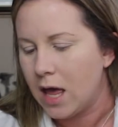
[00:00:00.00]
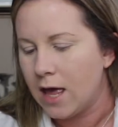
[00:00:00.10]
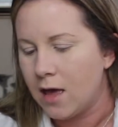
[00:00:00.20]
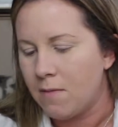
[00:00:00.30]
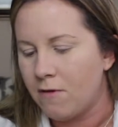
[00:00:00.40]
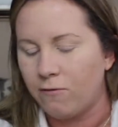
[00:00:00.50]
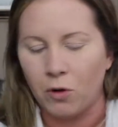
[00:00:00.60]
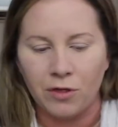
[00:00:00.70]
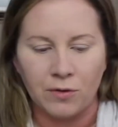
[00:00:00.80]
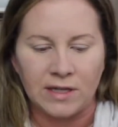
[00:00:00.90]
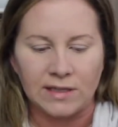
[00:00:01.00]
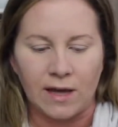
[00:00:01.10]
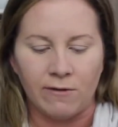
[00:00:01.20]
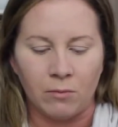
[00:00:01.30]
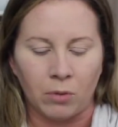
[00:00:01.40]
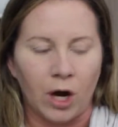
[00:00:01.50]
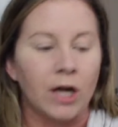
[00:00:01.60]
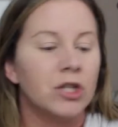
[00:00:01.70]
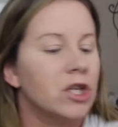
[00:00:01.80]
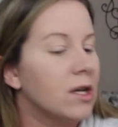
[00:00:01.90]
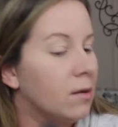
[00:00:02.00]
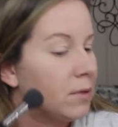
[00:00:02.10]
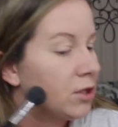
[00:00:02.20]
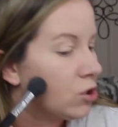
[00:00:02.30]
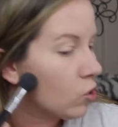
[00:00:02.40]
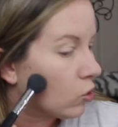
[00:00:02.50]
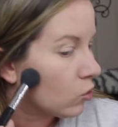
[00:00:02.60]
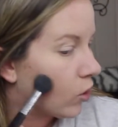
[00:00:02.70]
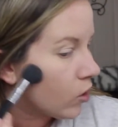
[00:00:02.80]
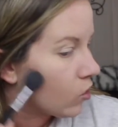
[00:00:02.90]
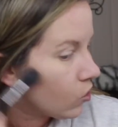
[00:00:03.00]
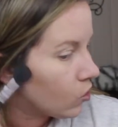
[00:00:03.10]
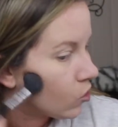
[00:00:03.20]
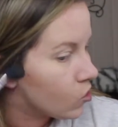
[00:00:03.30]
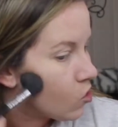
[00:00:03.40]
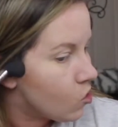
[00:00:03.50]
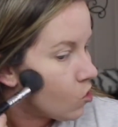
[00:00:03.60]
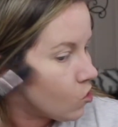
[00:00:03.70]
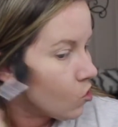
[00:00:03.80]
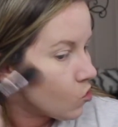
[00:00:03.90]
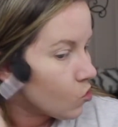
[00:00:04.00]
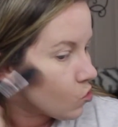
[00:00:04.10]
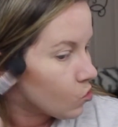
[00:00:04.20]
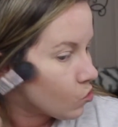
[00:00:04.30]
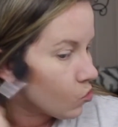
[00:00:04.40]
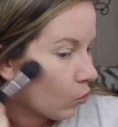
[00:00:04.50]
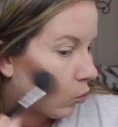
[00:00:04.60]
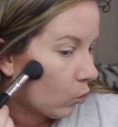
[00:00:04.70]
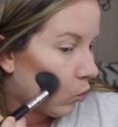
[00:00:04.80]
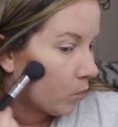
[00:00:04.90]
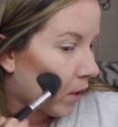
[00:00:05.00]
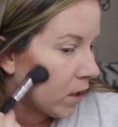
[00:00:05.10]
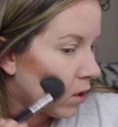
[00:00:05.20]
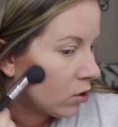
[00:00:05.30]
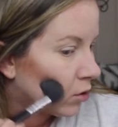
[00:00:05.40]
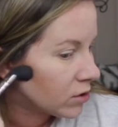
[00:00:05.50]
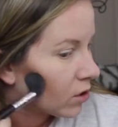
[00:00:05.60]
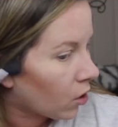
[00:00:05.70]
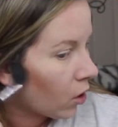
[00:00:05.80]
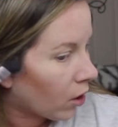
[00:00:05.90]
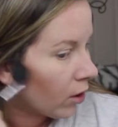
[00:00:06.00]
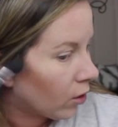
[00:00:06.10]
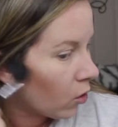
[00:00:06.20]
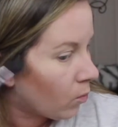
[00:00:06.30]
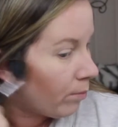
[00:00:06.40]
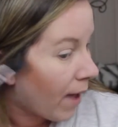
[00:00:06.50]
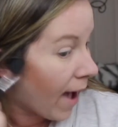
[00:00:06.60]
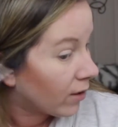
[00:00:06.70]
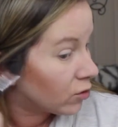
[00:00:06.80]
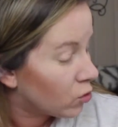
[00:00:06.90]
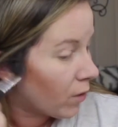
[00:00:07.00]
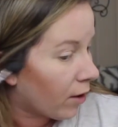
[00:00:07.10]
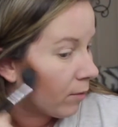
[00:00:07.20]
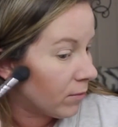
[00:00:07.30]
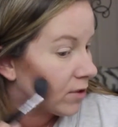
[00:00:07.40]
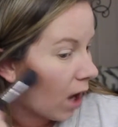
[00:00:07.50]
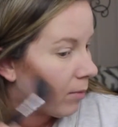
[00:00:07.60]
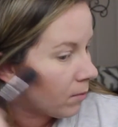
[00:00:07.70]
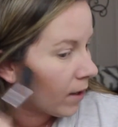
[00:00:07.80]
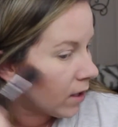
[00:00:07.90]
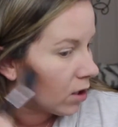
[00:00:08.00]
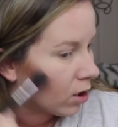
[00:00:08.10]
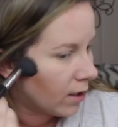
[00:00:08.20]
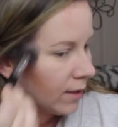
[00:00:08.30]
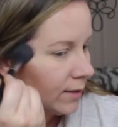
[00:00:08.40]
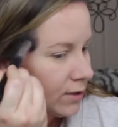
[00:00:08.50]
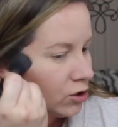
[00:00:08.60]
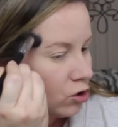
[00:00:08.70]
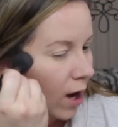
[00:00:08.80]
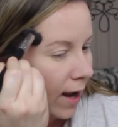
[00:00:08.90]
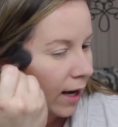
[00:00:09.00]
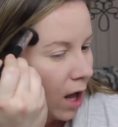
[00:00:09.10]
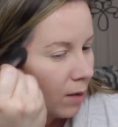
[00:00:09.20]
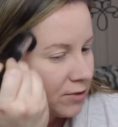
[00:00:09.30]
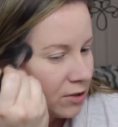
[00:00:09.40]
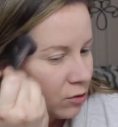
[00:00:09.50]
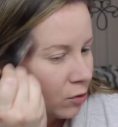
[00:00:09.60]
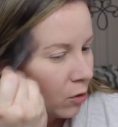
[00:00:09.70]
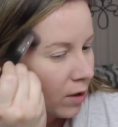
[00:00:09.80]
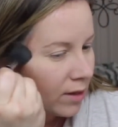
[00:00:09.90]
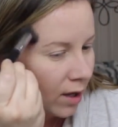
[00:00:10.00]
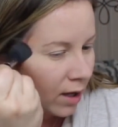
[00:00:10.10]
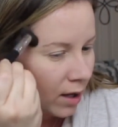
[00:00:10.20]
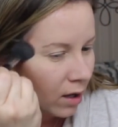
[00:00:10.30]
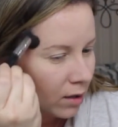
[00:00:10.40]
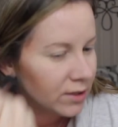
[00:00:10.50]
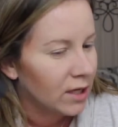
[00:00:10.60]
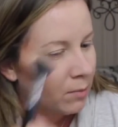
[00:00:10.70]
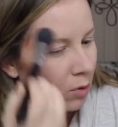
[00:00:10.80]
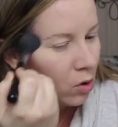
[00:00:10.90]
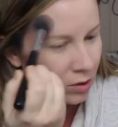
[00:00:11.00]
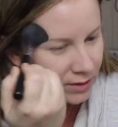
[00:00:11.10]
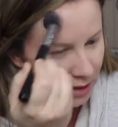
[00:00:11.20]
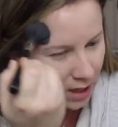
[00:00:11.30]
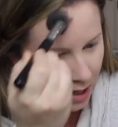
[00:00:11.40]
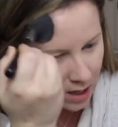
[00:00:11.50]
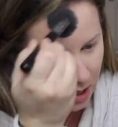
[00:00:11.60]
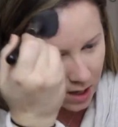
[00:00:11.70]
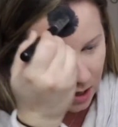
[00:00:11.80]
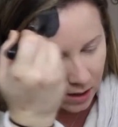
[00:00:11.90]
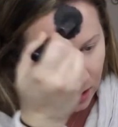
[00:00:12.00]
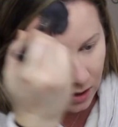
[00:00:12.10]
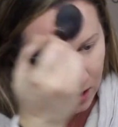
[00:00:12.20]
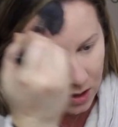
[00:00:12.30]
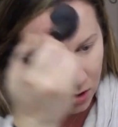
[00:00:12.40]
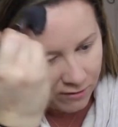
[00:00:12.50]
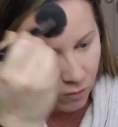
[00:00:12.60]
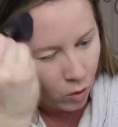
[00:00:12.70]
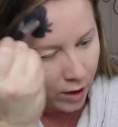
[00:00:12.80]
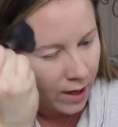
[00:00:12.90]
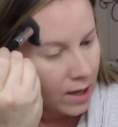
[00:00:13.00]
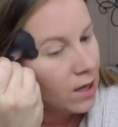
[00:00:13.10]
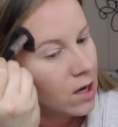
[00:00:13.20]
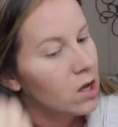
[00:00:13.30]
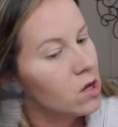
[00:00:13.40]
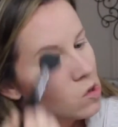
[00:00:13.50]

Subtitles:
M437 brush, and I'm going to start right here where my ears are, go back to where the top of my ear is, drag it up to the temples and the forehead.